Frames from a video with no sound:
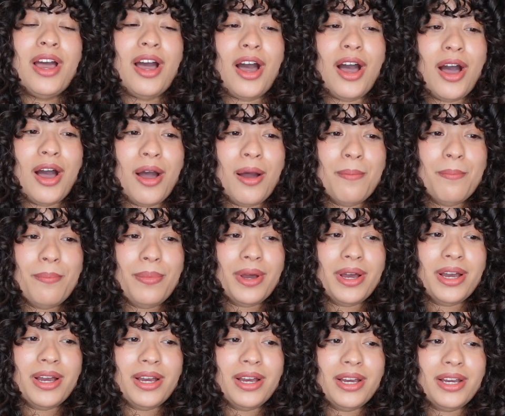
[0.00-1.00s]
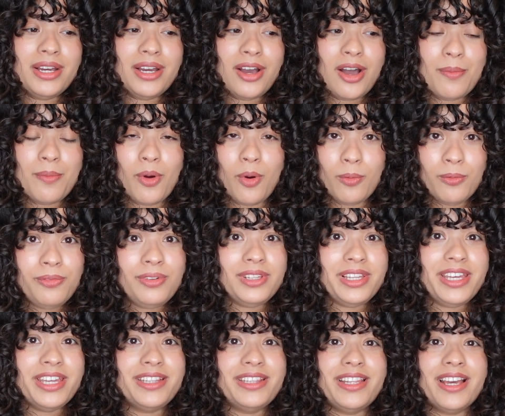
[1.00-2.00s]
but
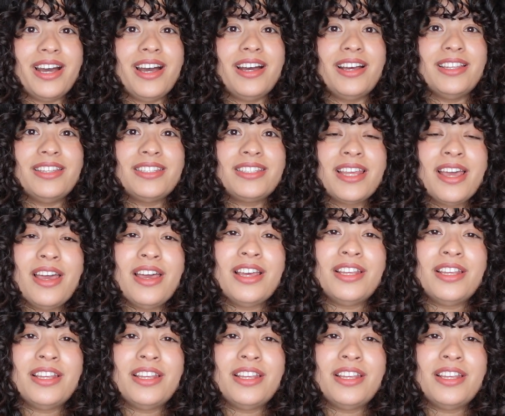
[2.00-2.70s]
hopefully it does.